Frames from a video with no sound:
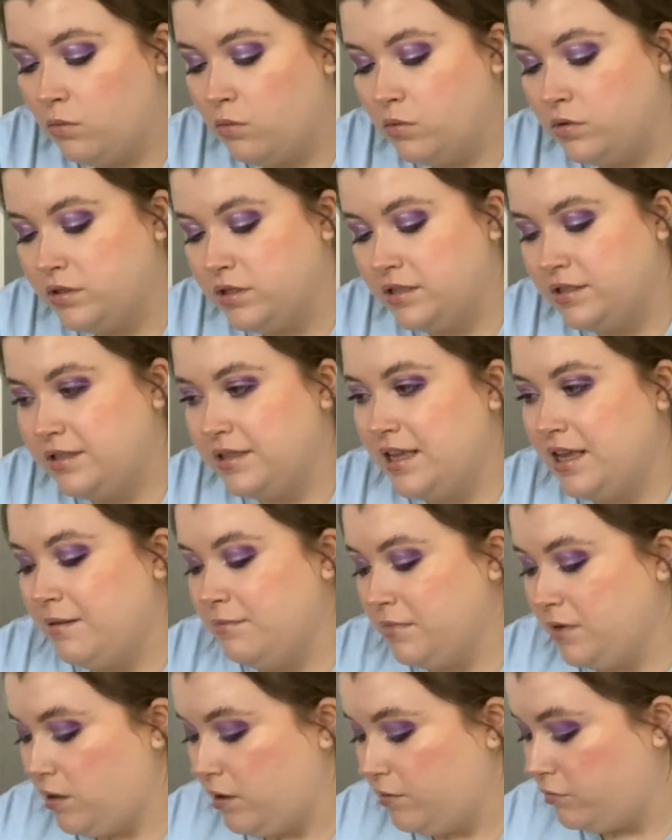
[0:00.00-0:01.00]
ordered them,
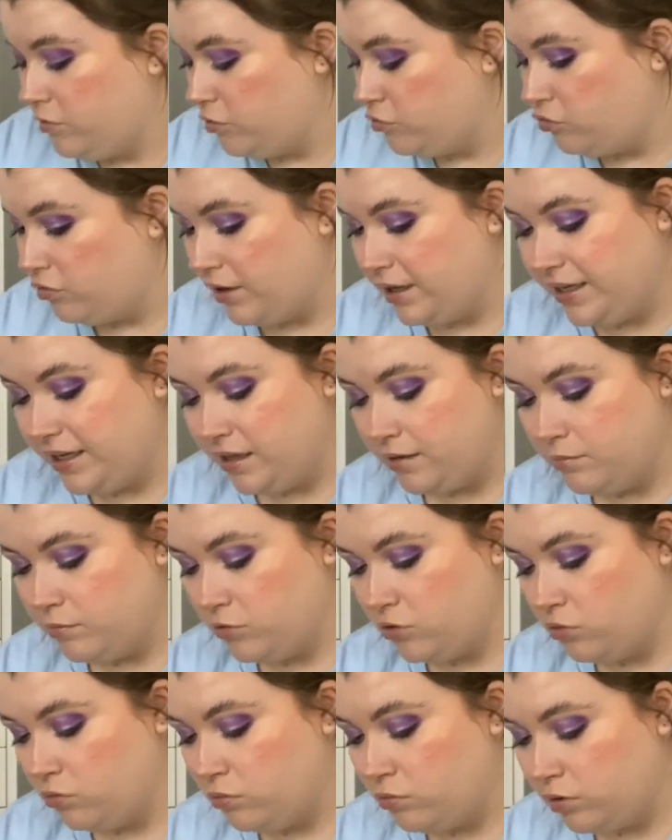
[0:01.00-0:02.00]
now I've got to try and get them
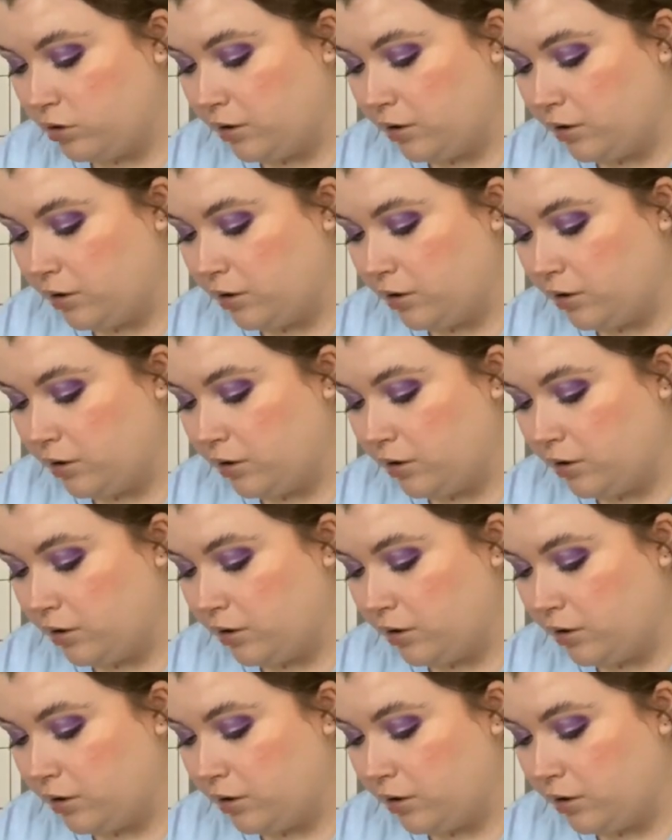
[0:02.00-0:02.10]
to all